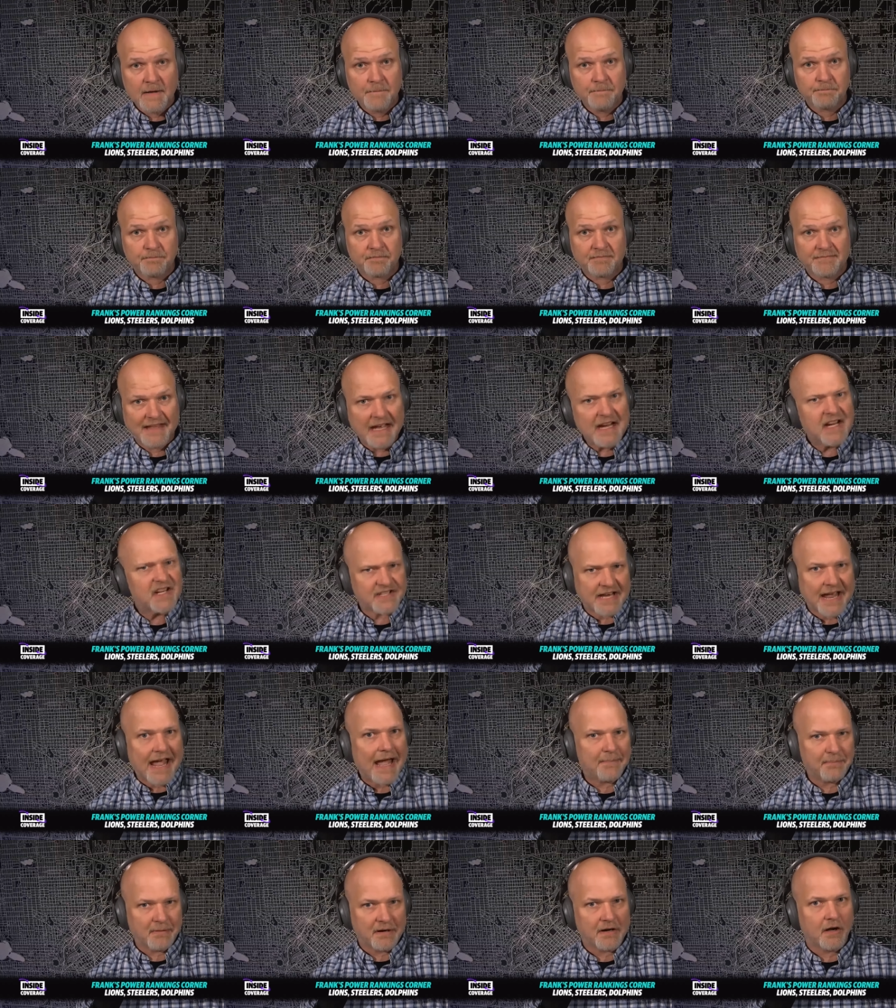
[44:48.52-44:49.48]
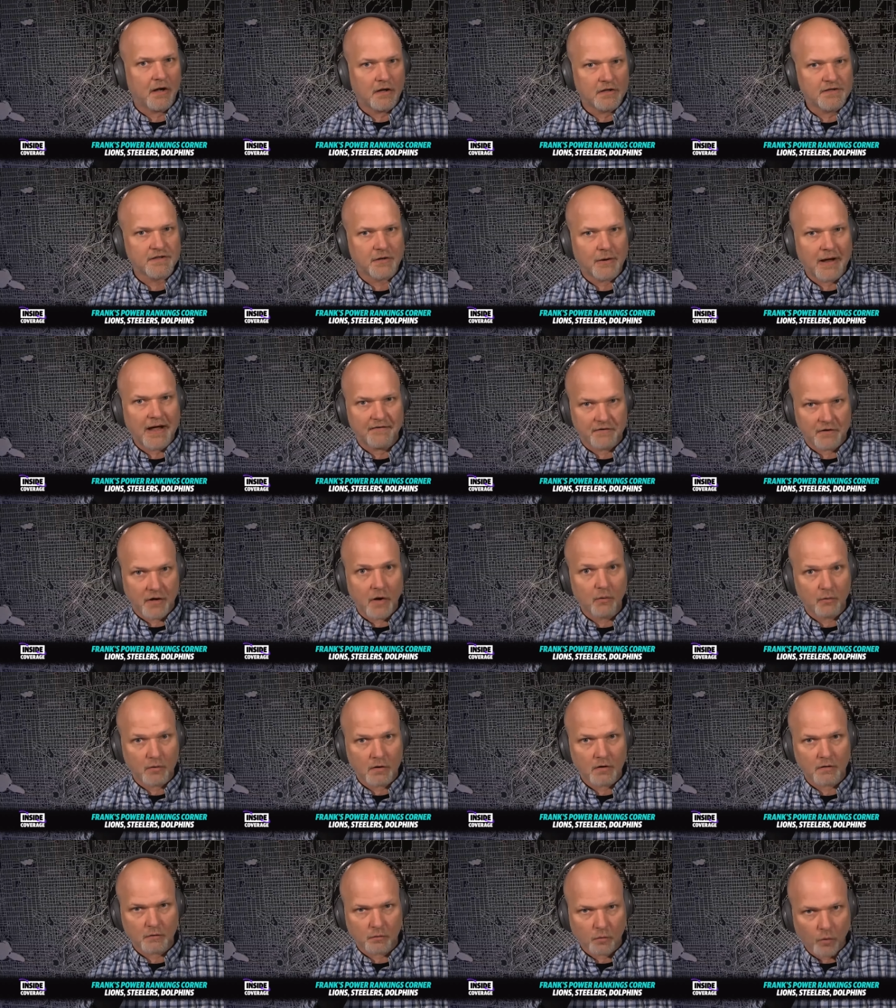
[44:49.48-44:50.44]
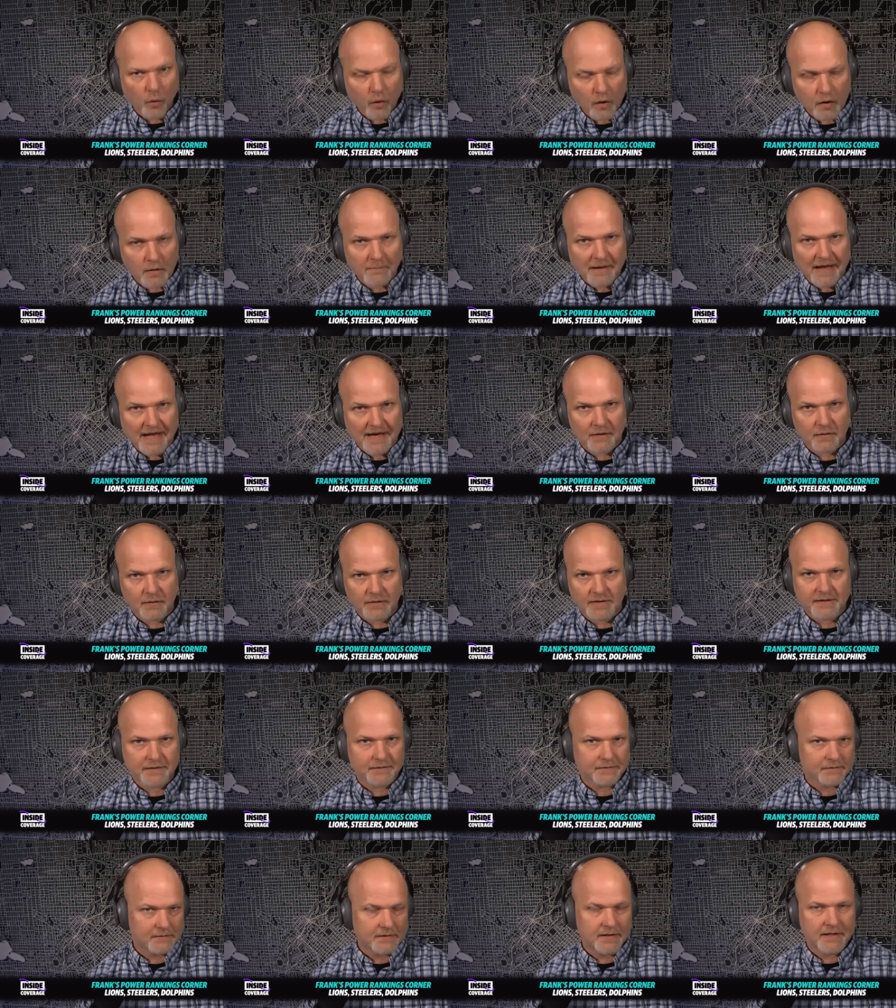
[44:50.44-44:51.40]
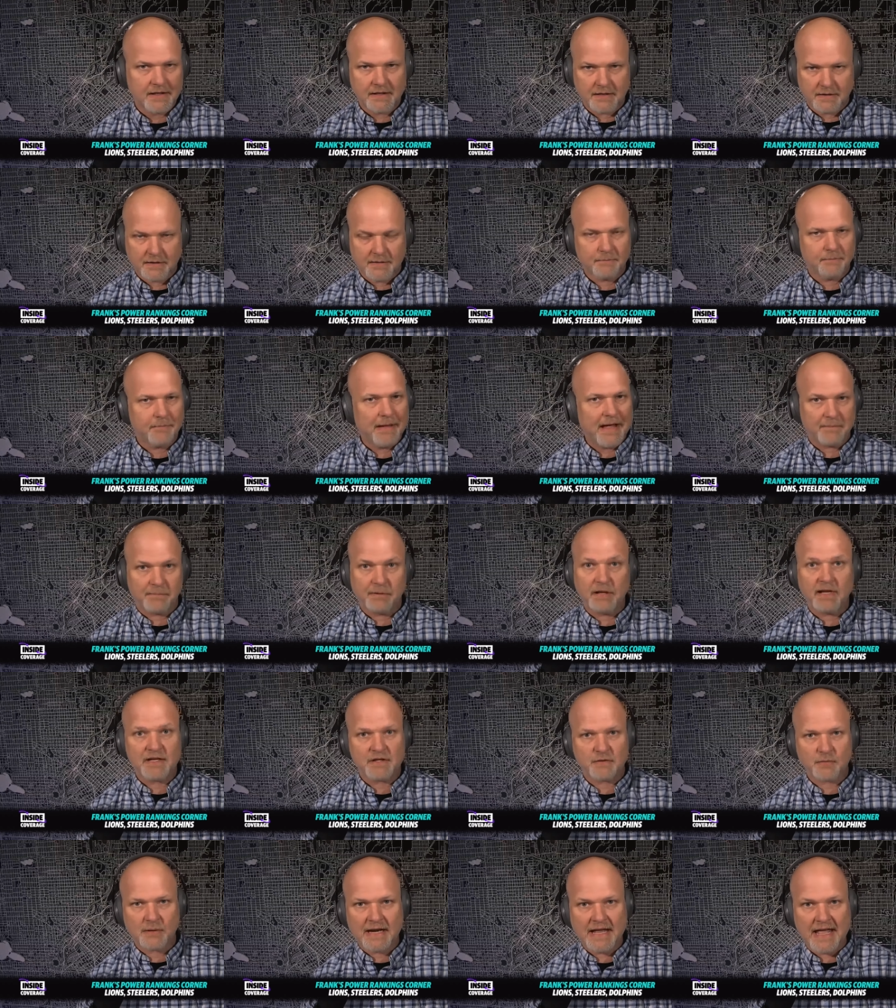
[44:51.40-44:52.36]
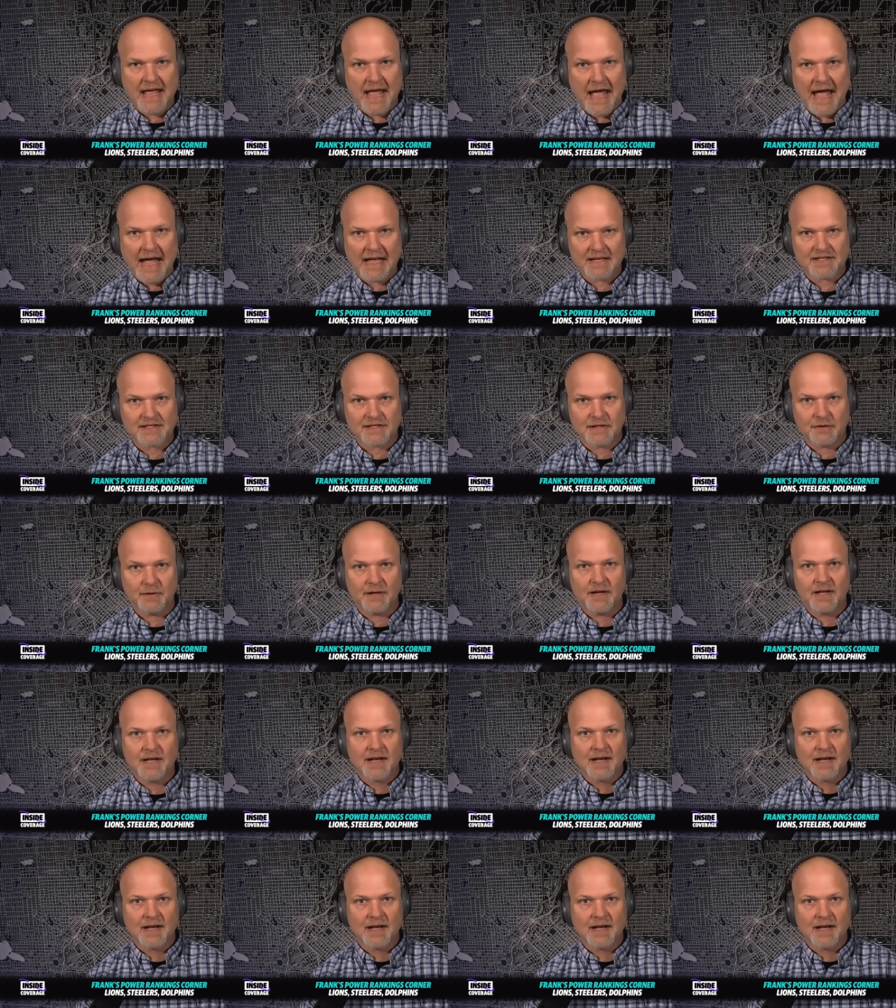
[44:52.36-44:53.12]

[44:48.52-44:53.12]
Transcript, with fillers: They just happen to also have an all-world quarterback who can make plays when he has to.